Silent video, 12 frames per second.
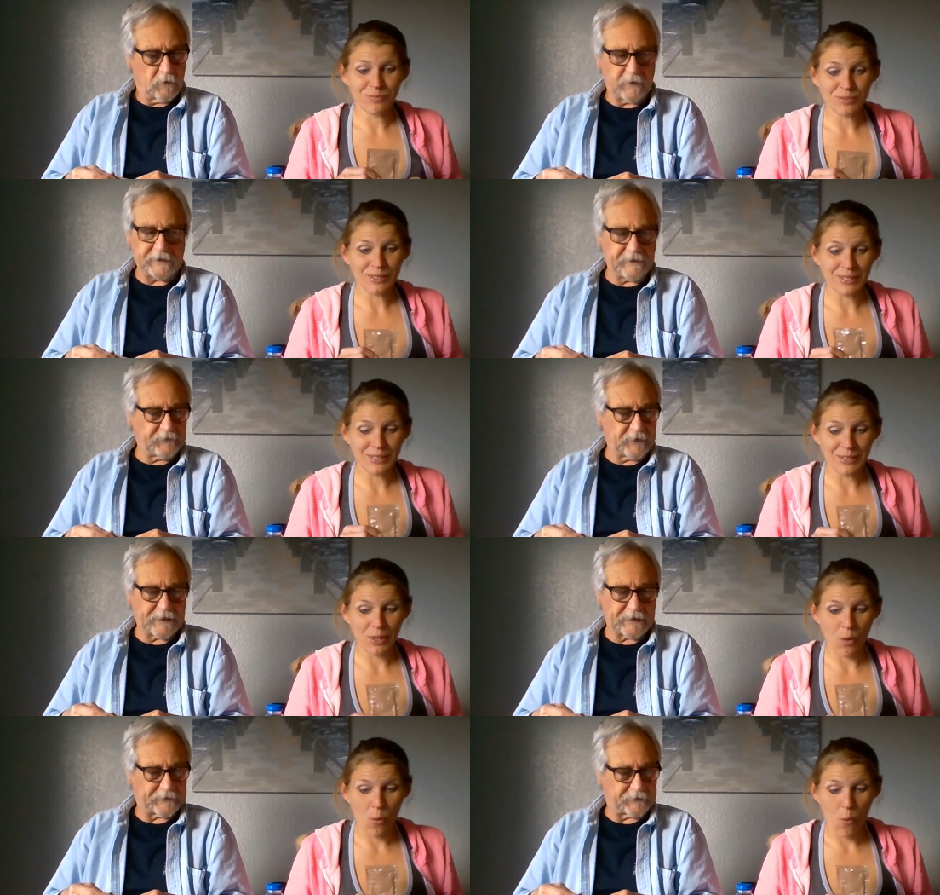Speaker 1: We never
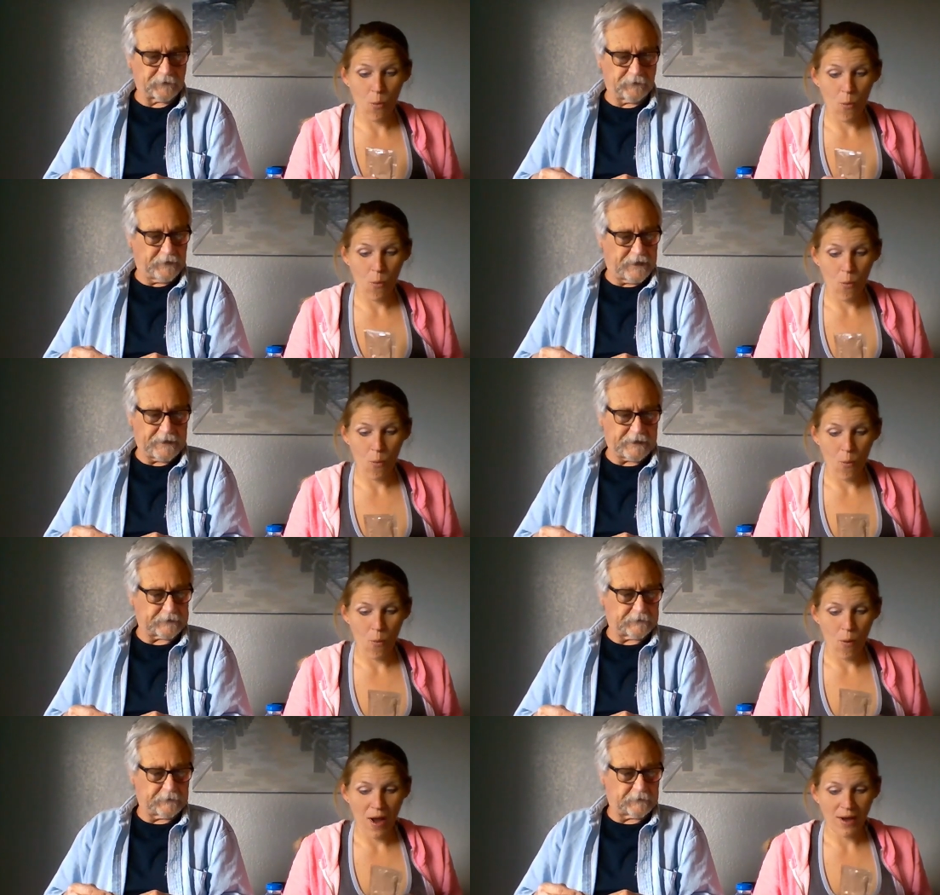had it do
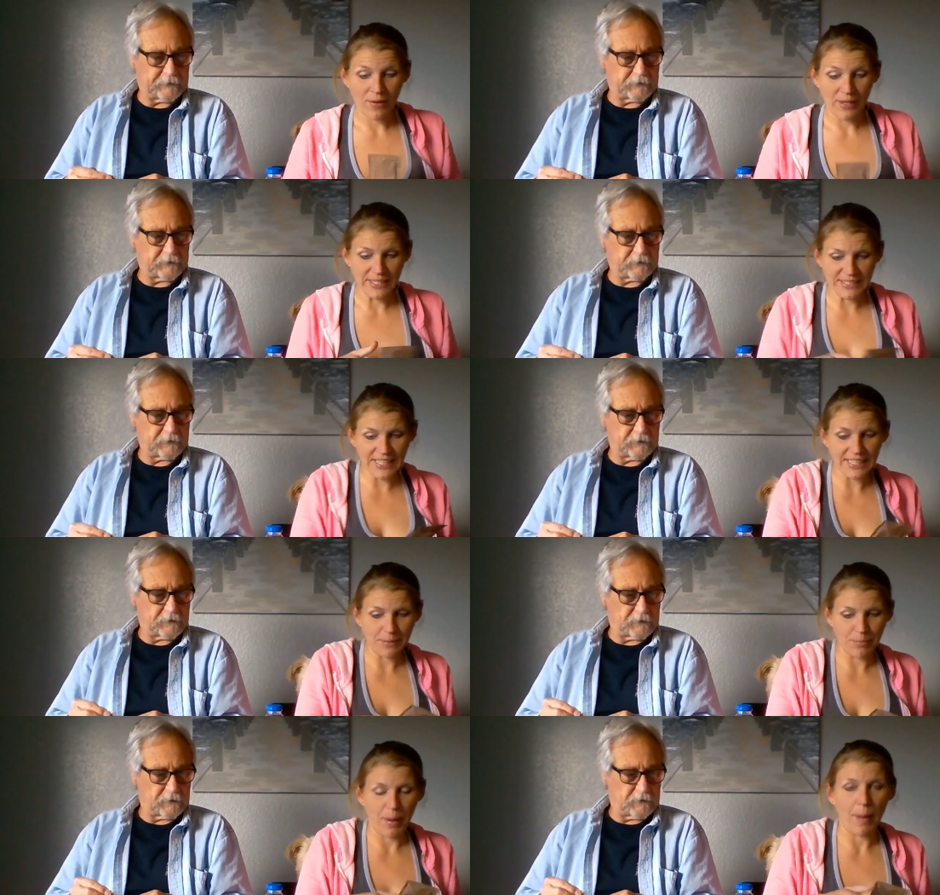that. It's like
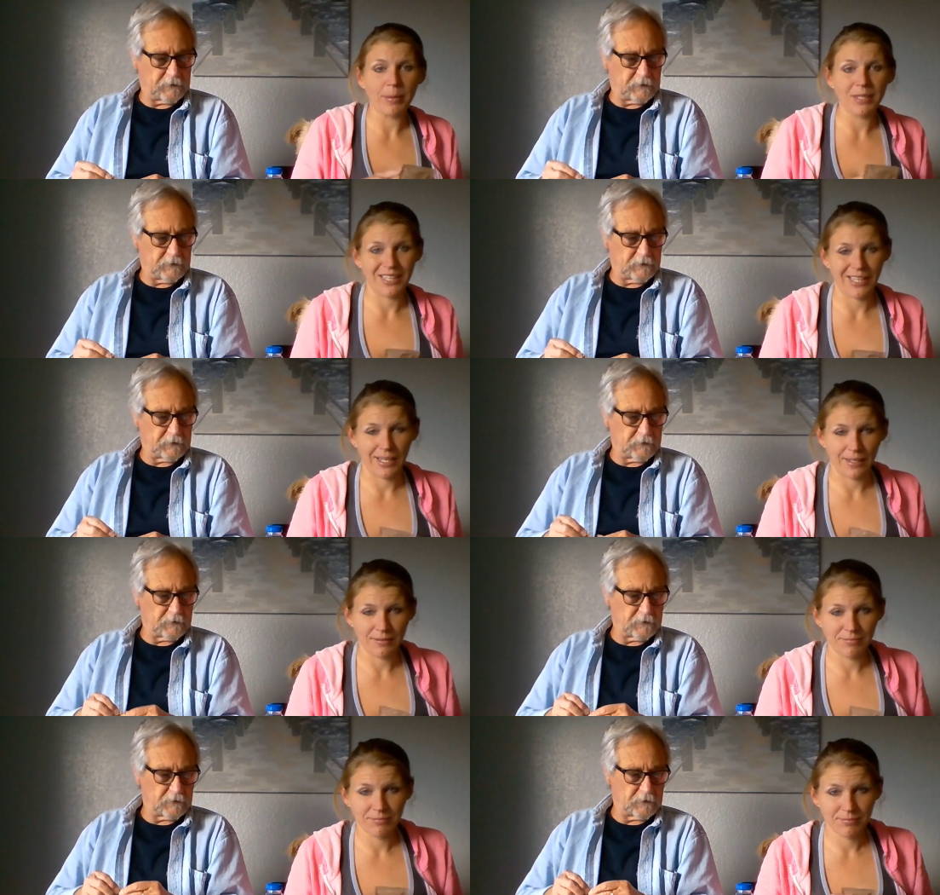
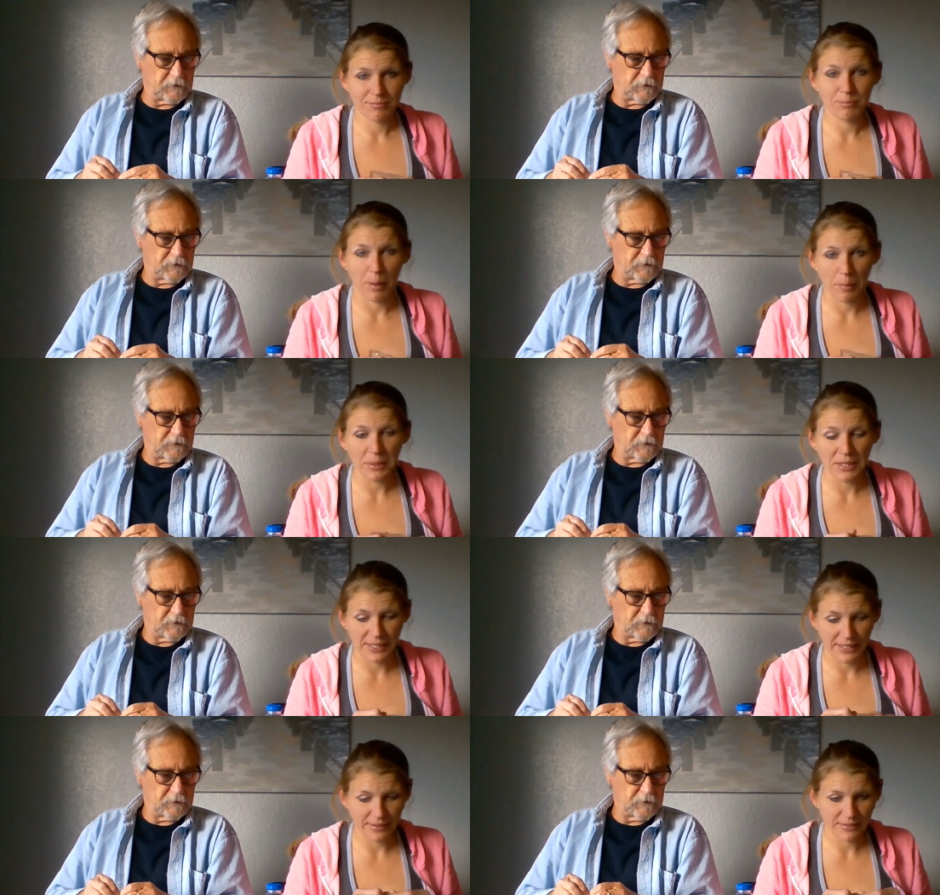bubbling.
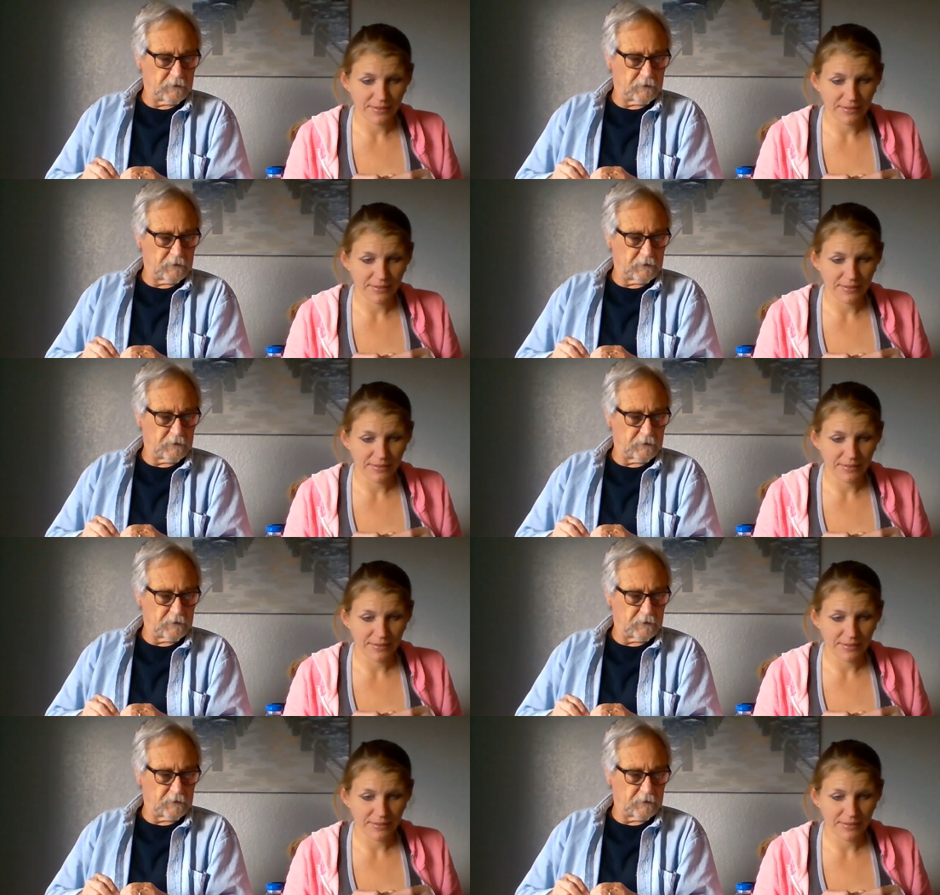Bubbling.